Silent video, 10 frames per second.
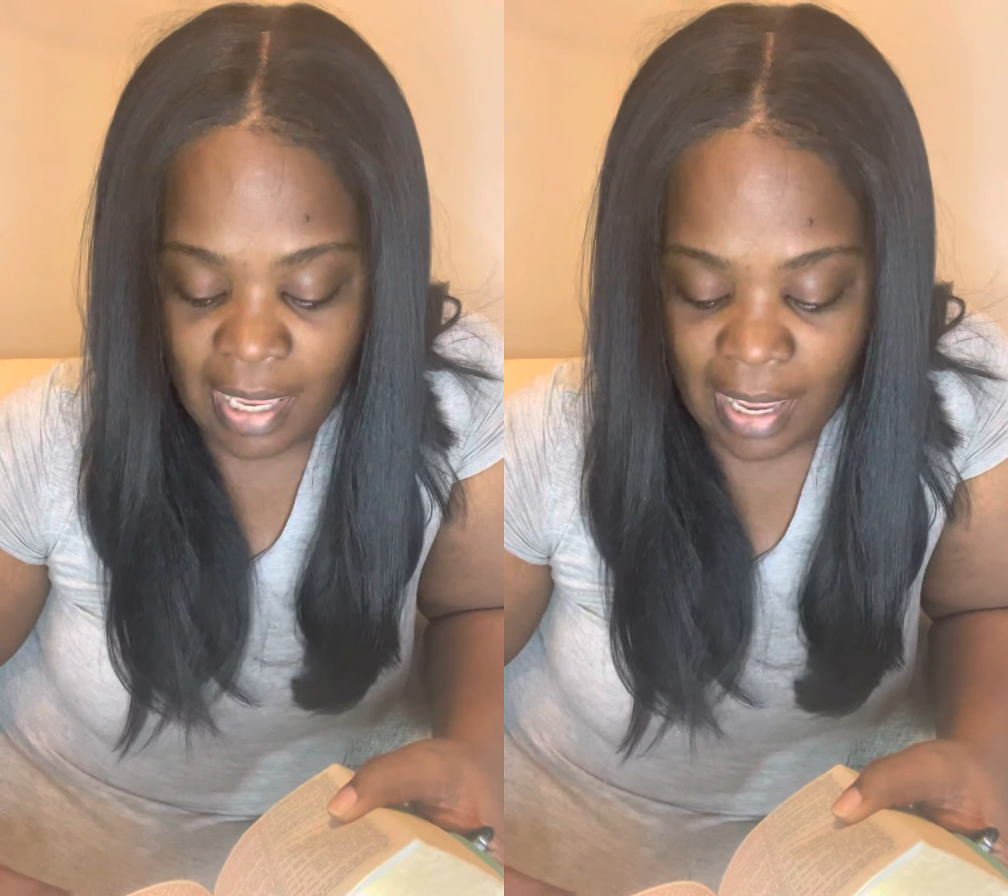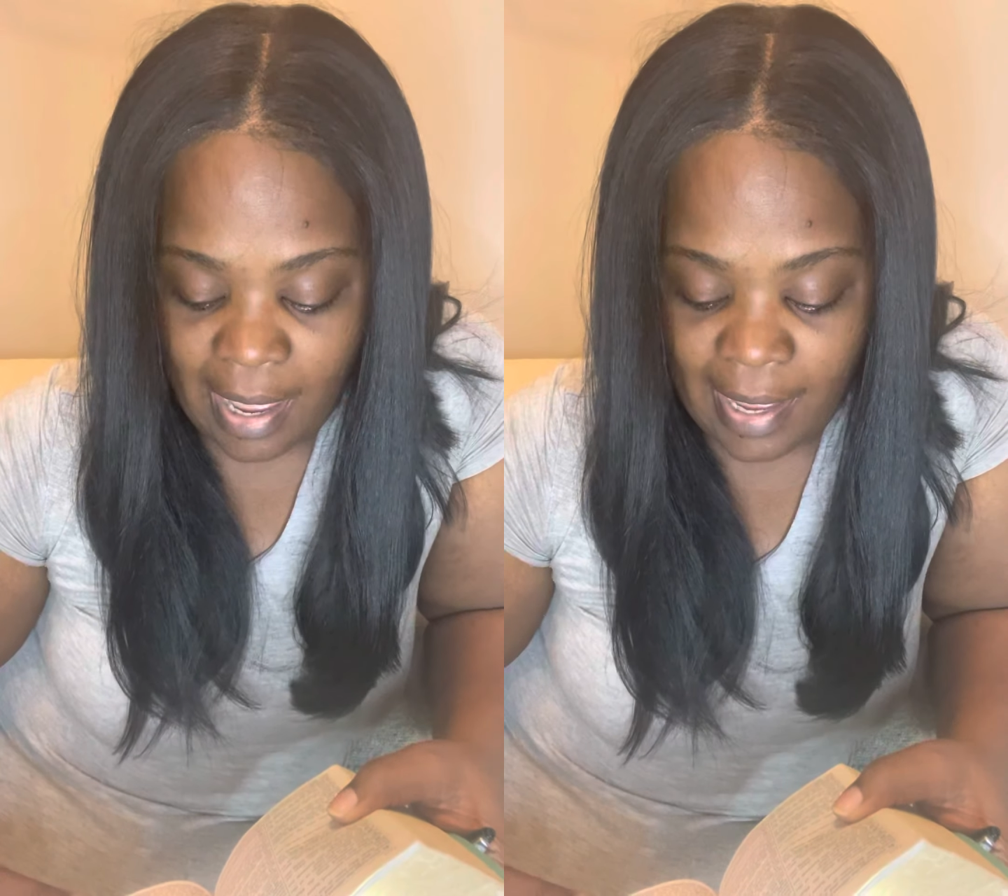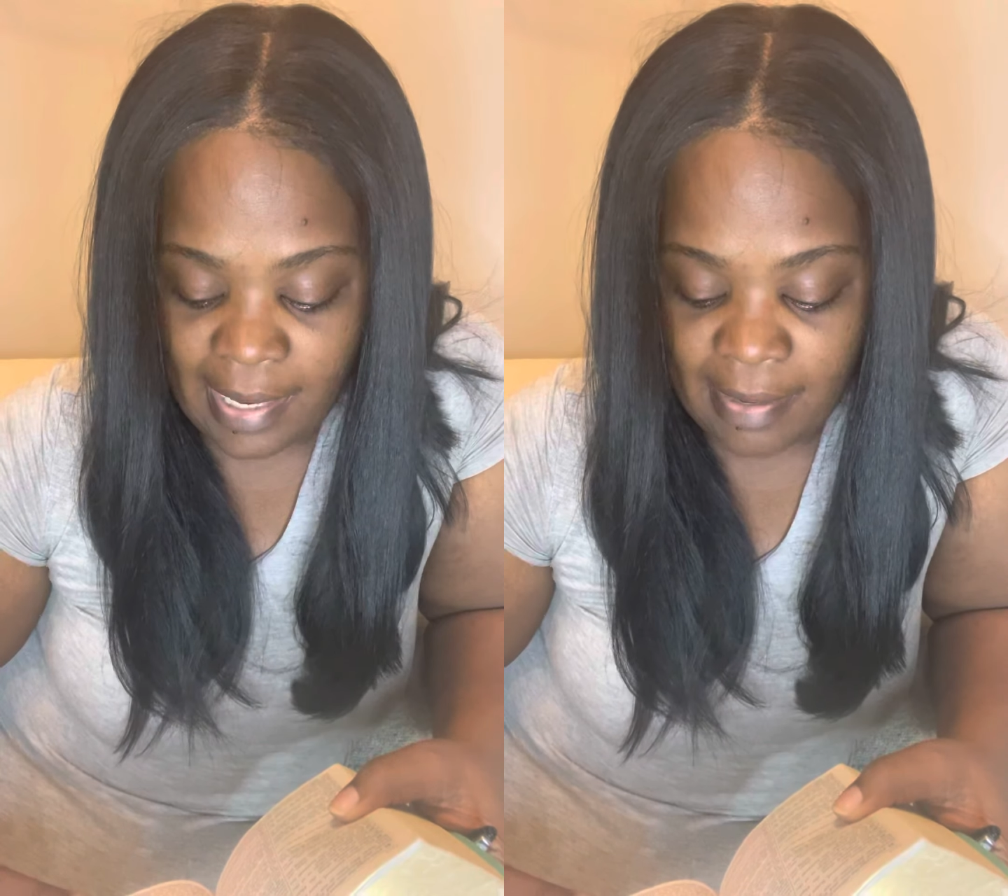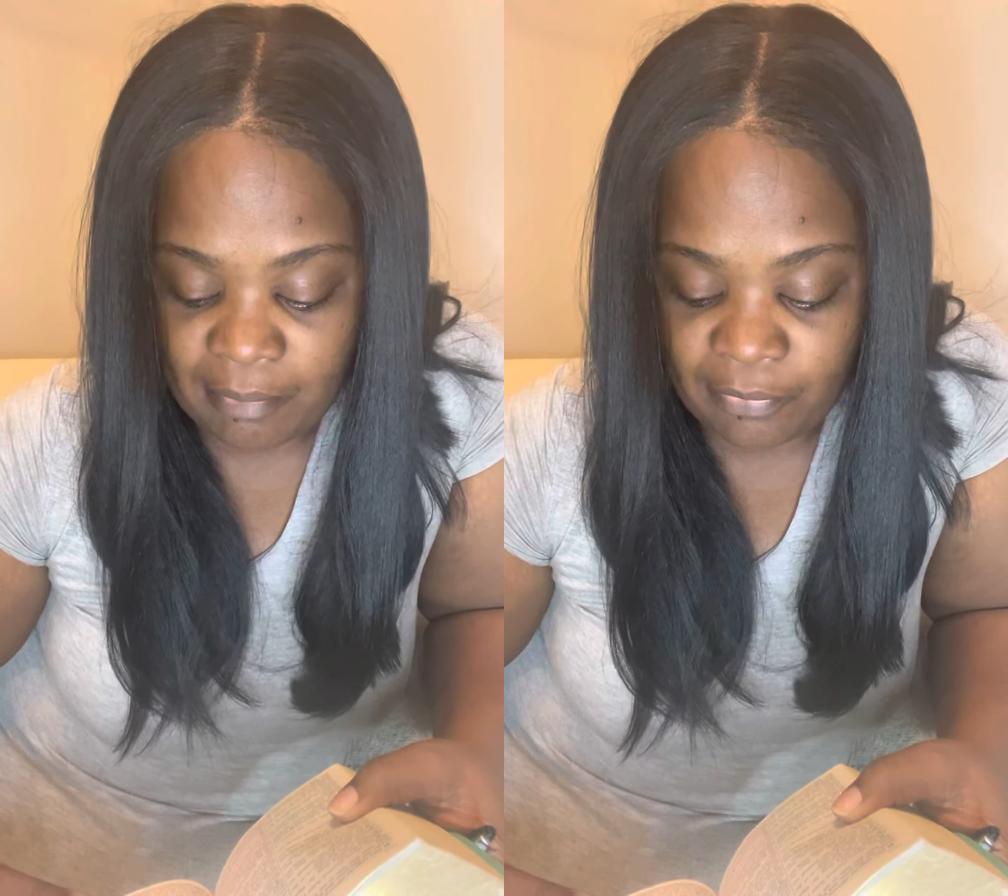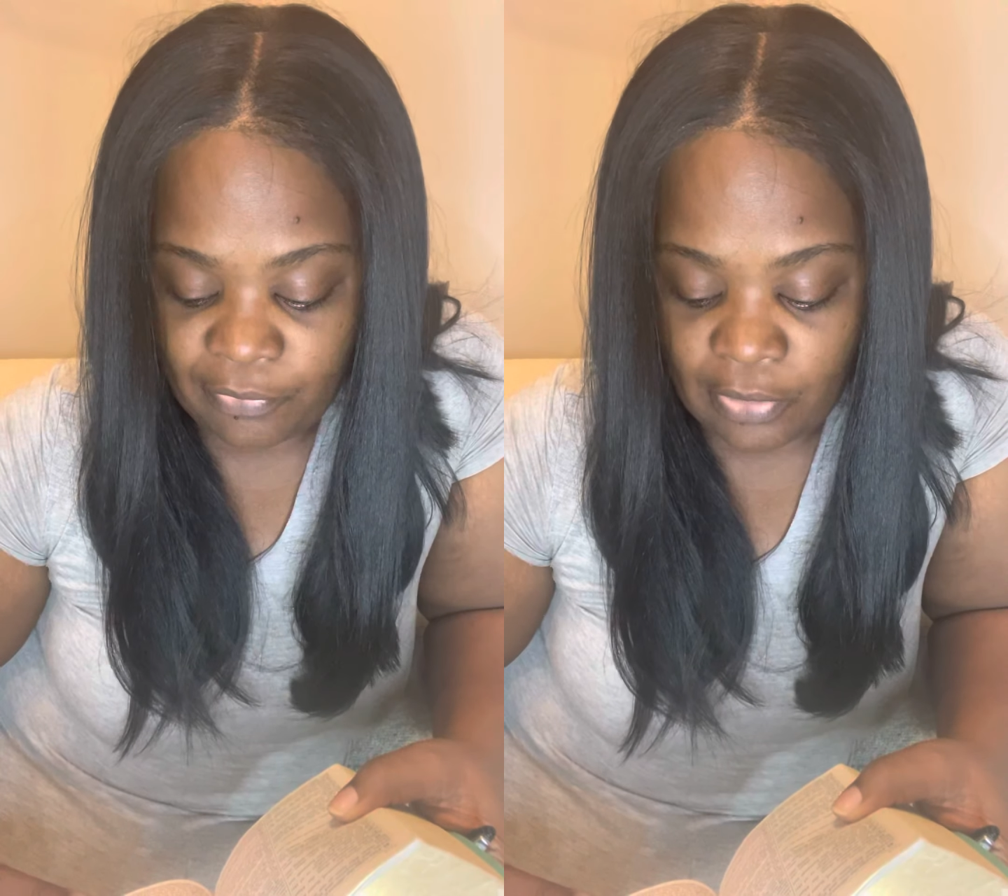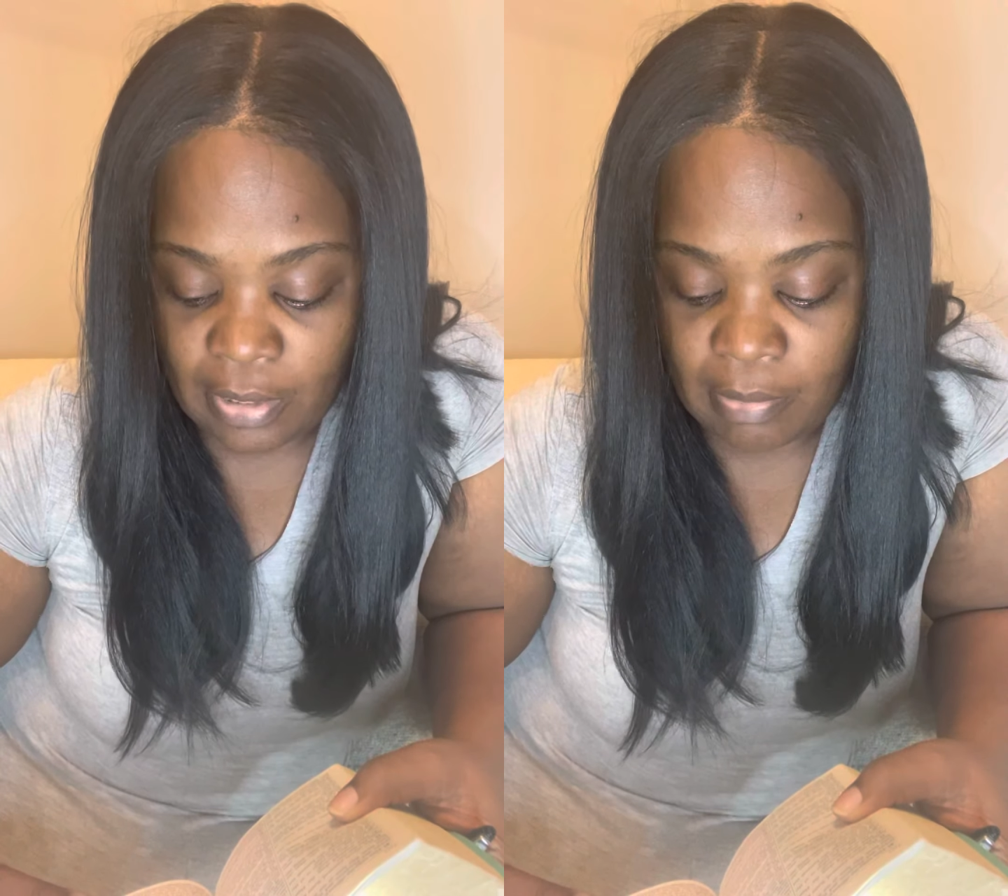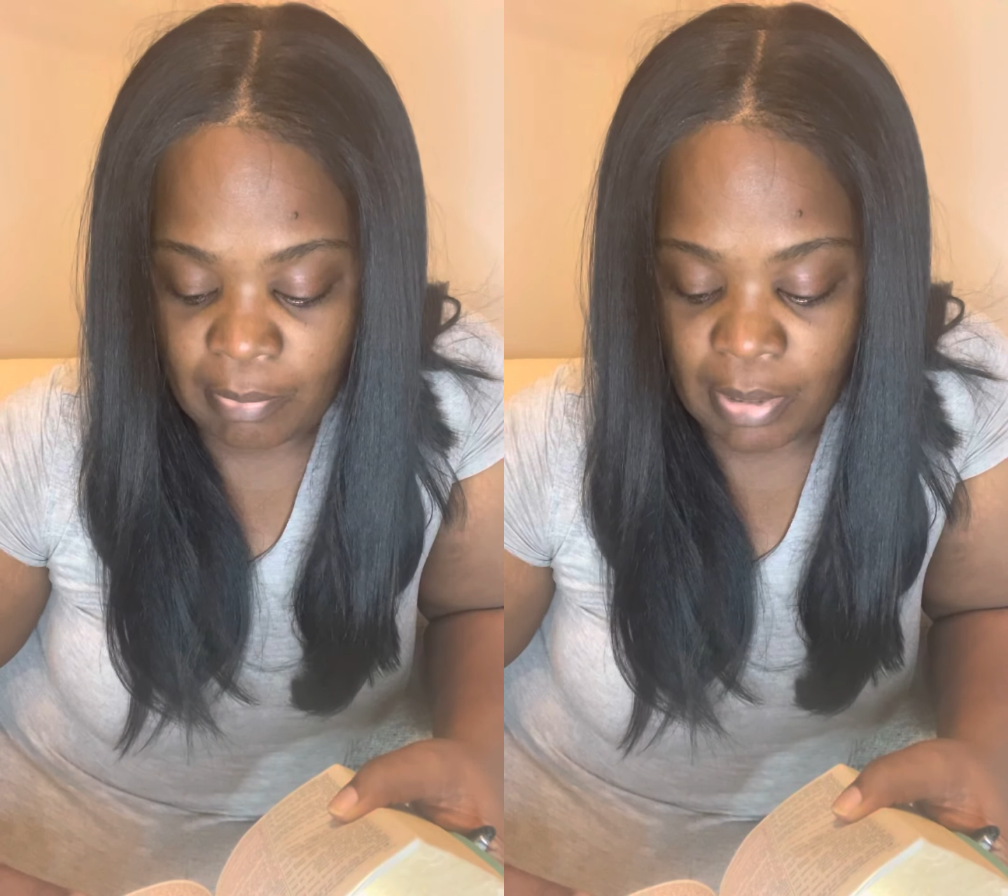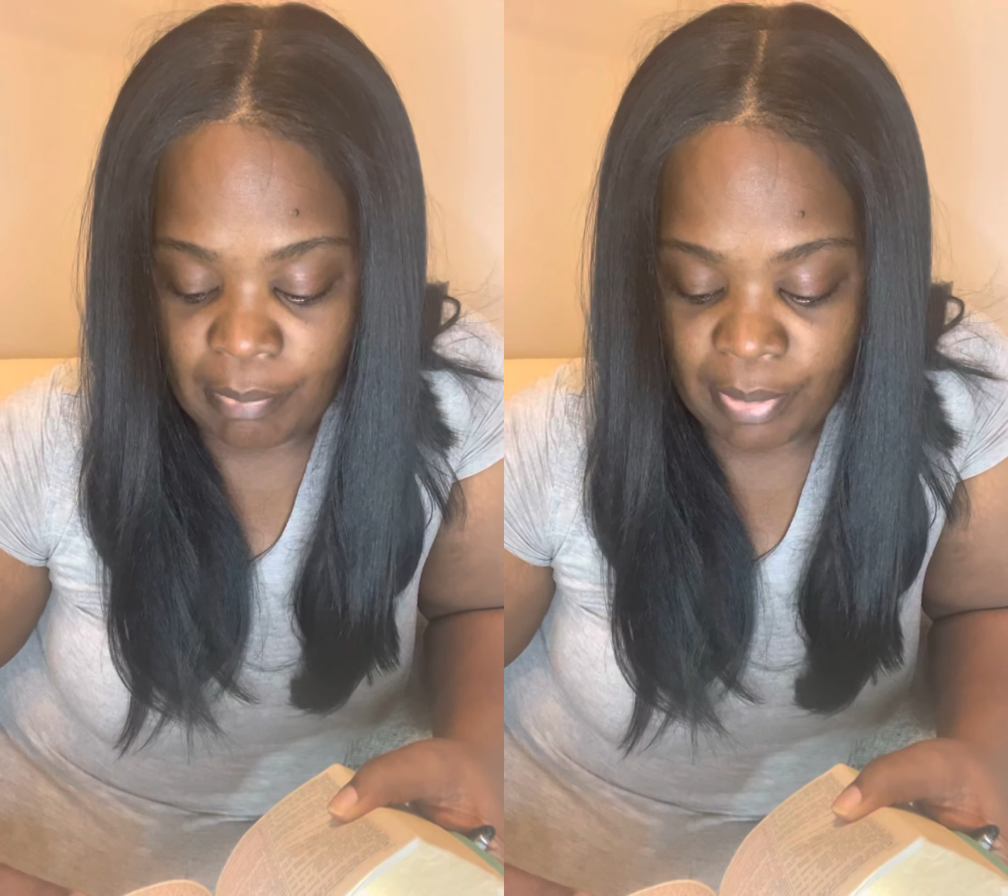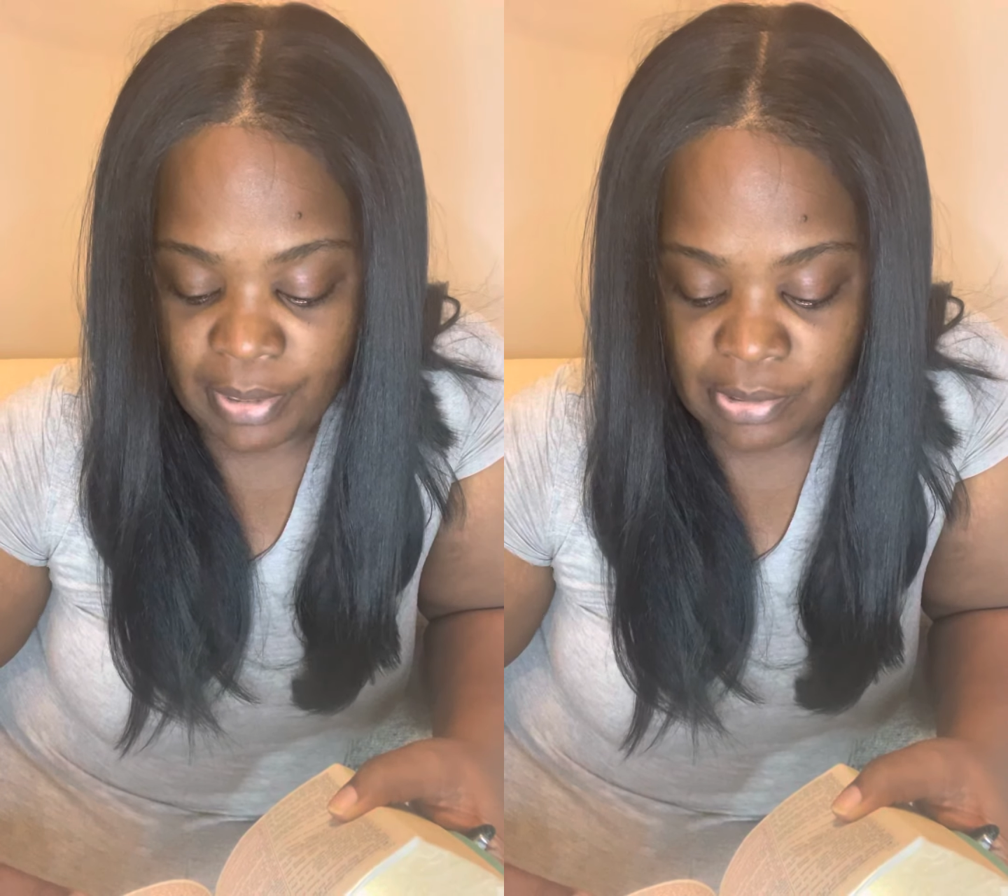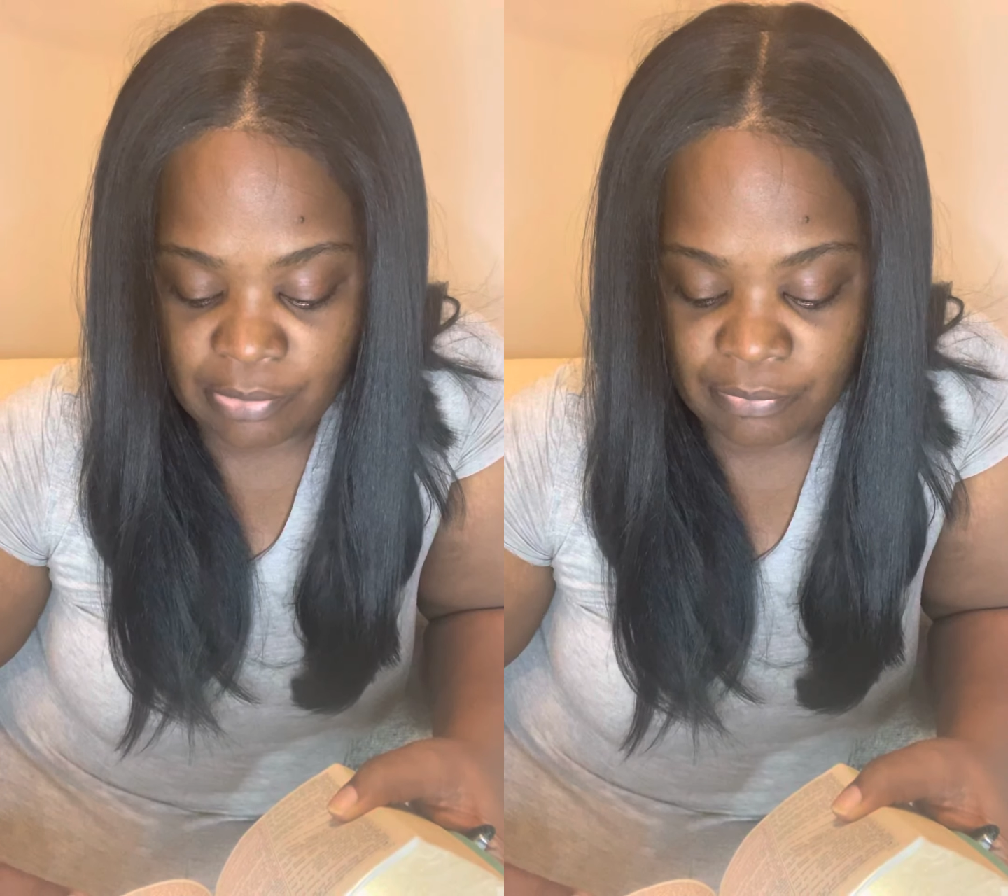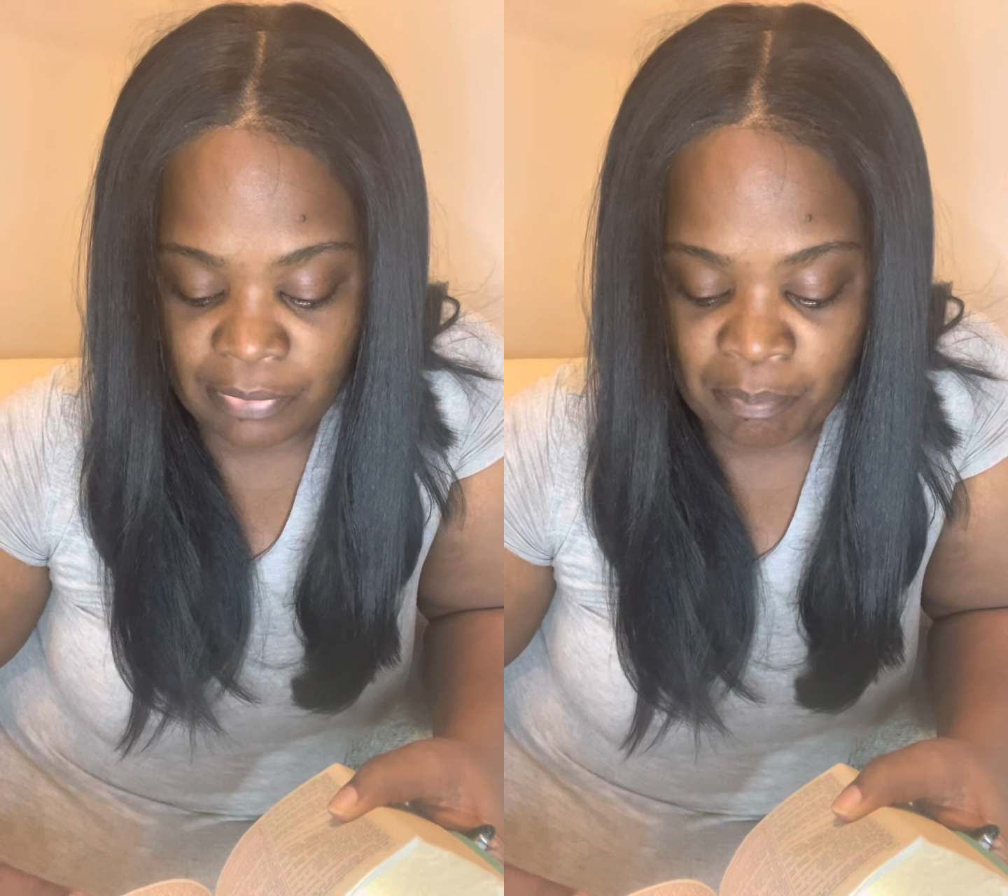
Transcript: I am from above.